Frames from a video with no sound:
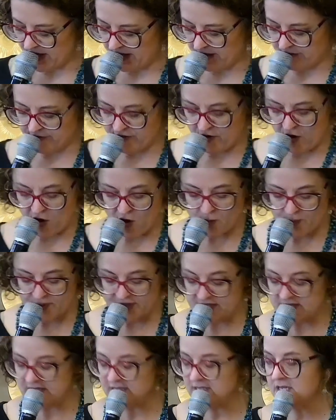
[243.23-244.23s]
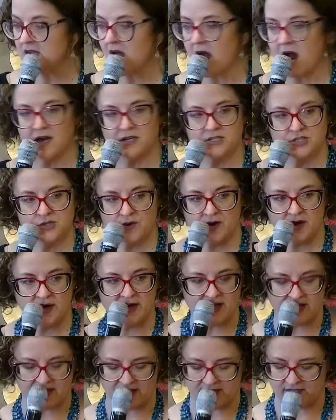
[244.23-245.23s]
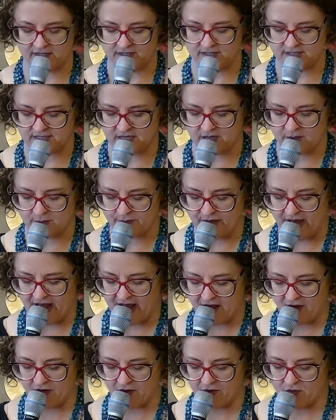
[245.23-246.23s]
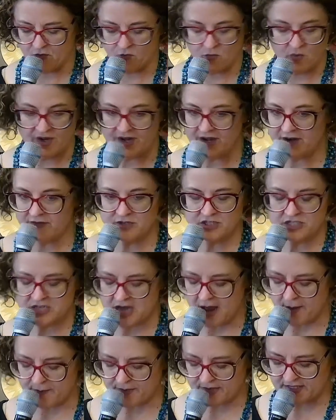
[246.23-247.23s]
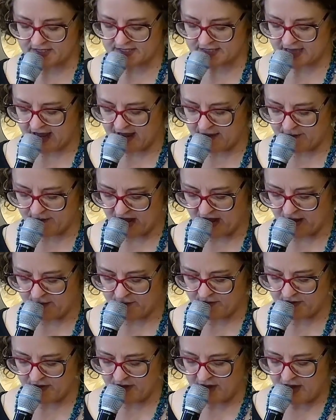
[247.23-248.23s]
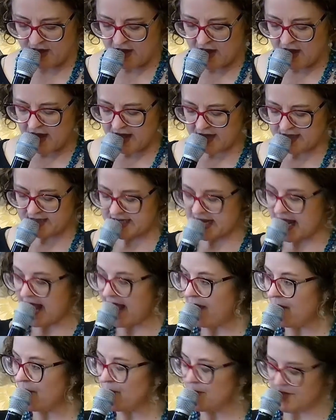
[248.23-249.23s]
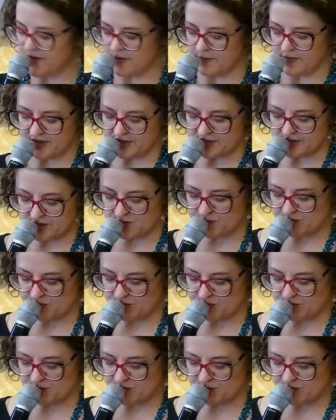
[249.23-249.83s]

I was not the absolute worst a parent could be during that era. I mean, he knew that we were always going to love him.